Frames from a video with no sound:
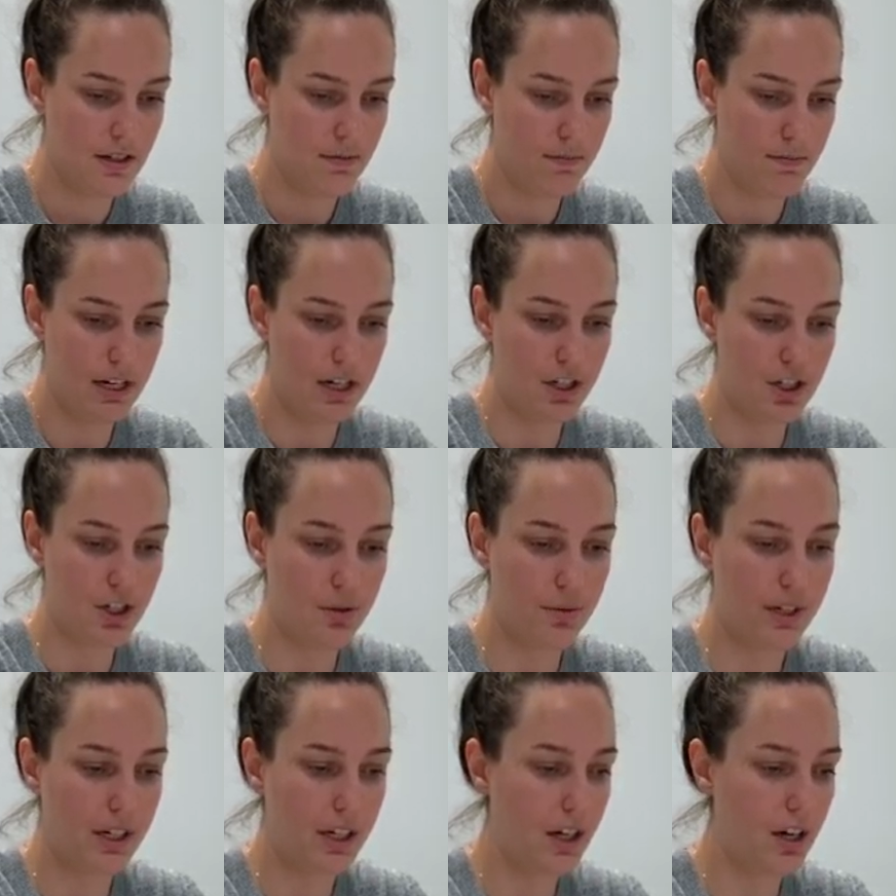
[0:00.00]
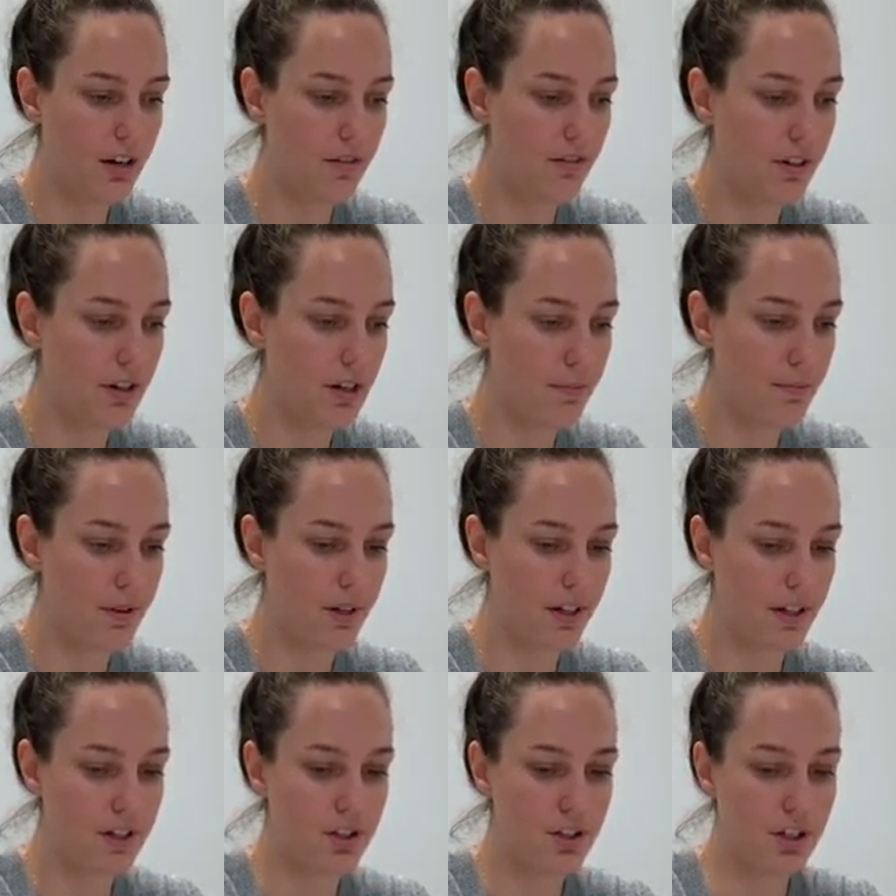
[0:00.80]
Make sure we cover up the
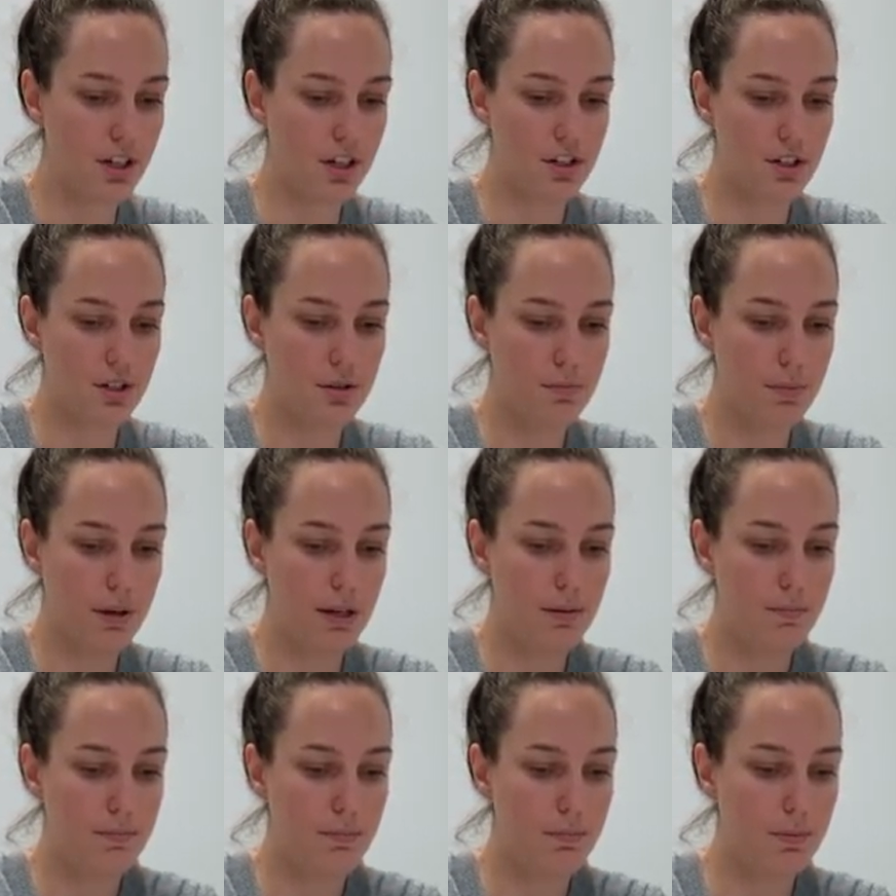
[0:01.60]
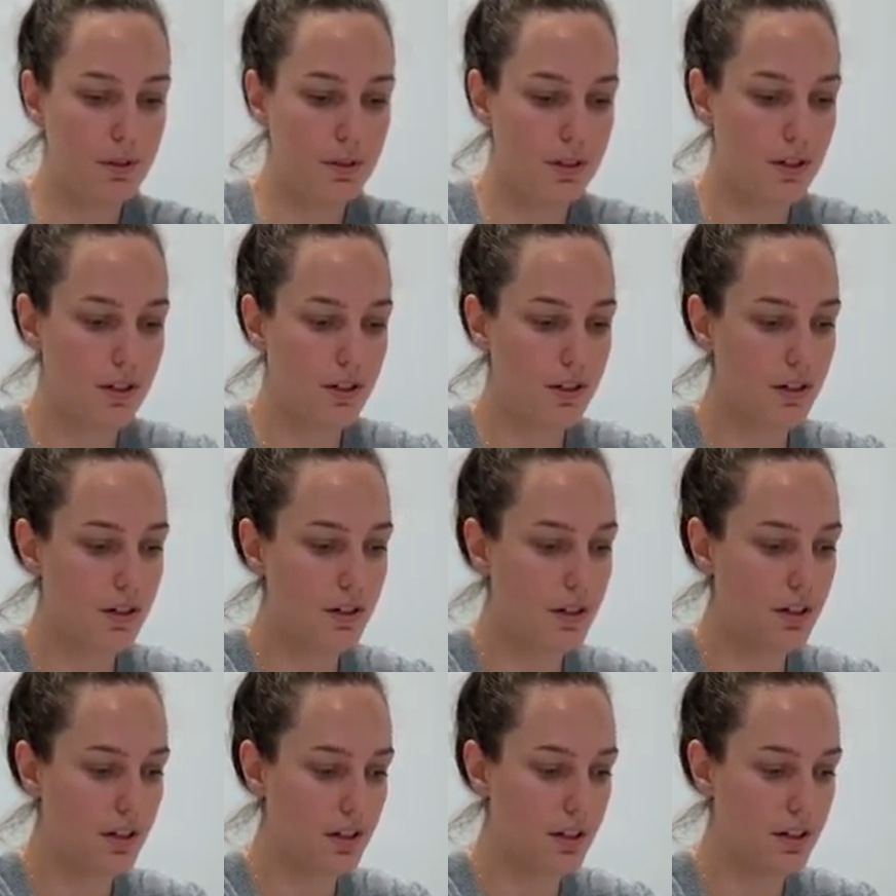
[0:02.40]
construction
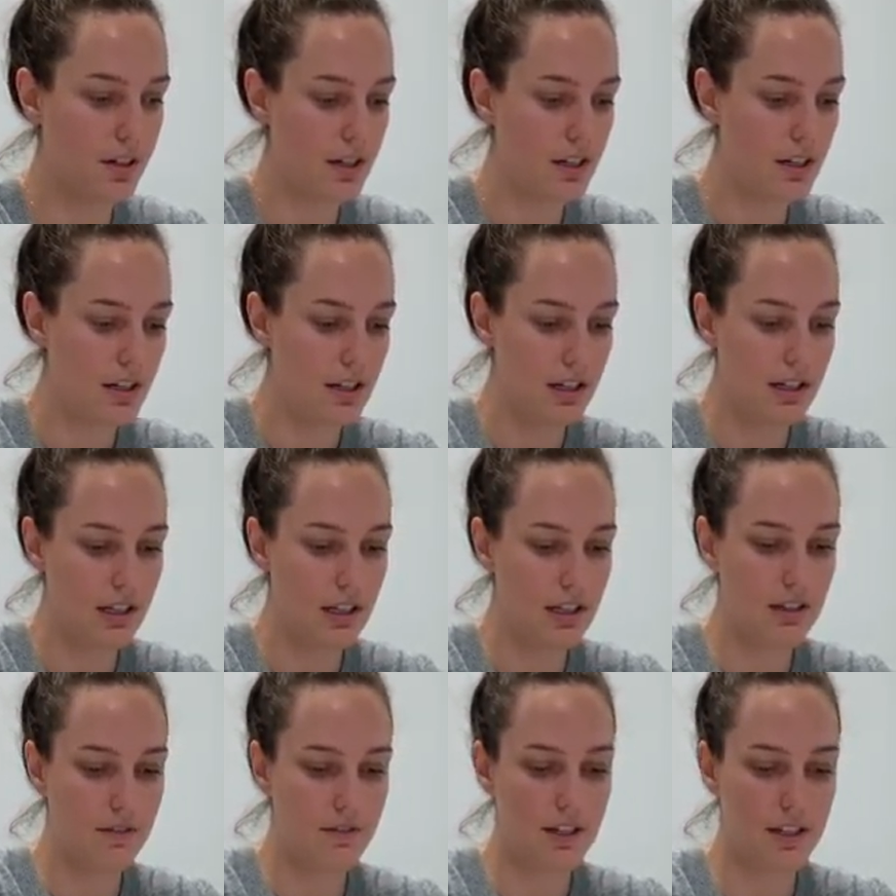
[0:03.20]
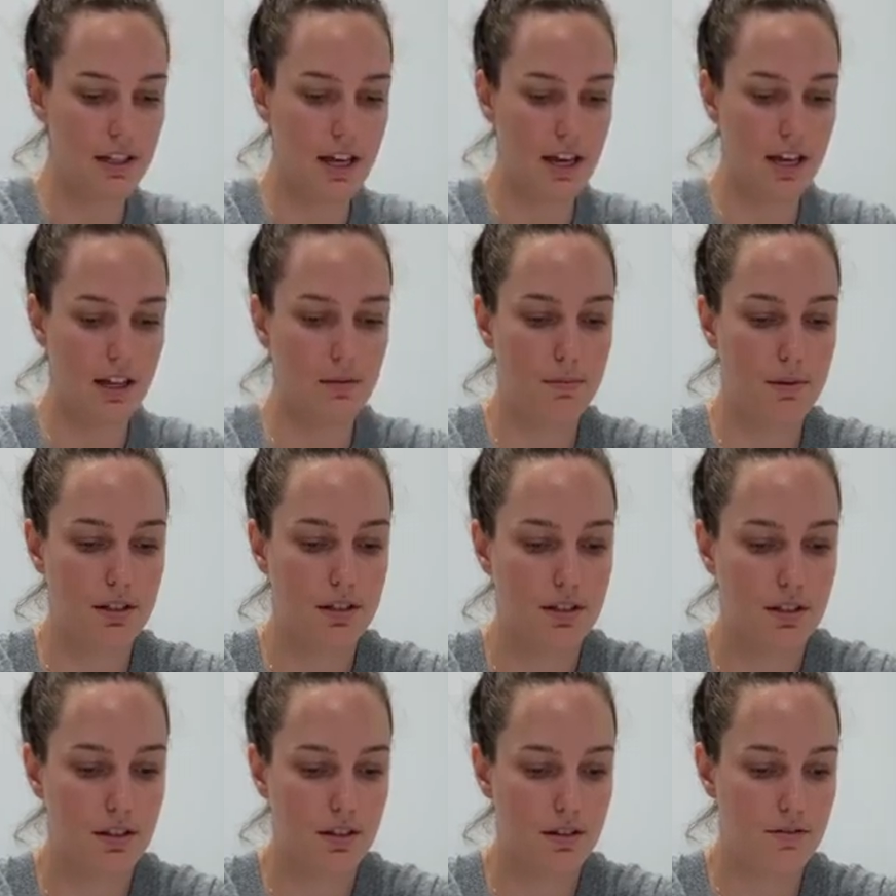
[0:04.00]
paper, leaving the
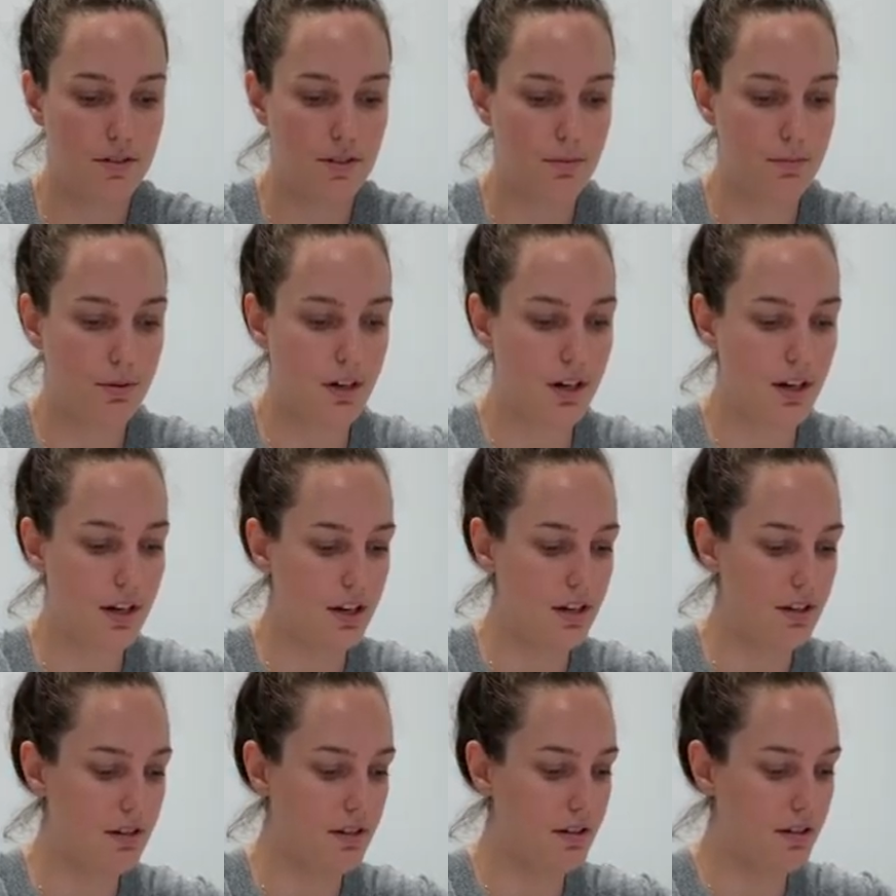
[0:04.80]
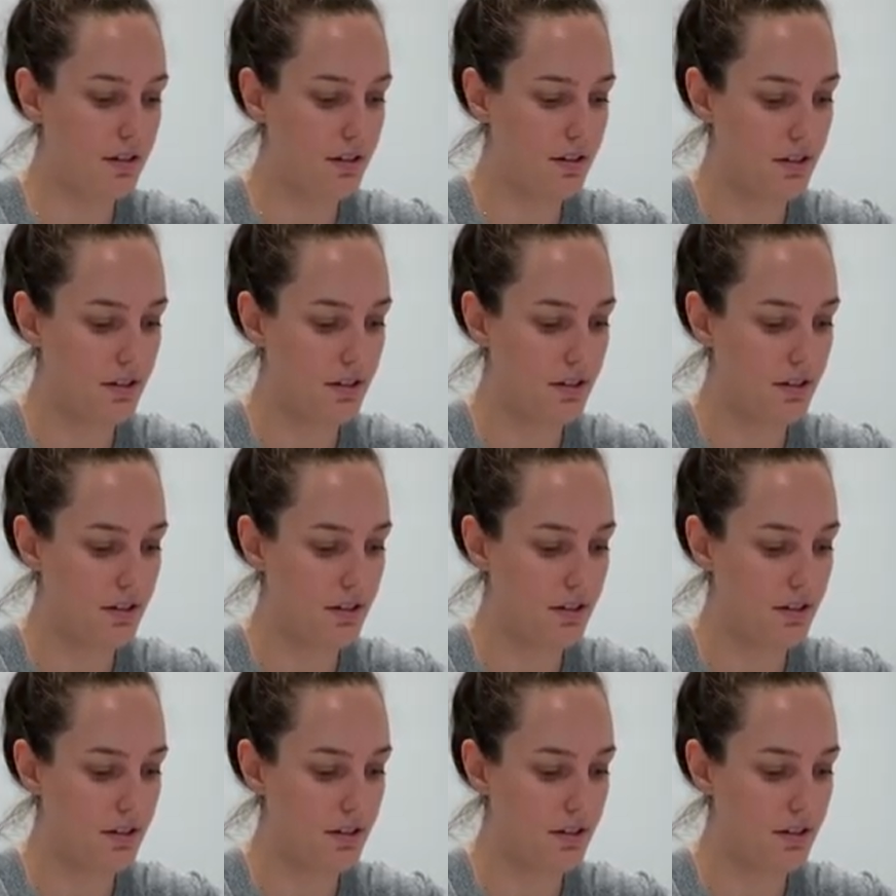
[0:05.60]
element of surprise.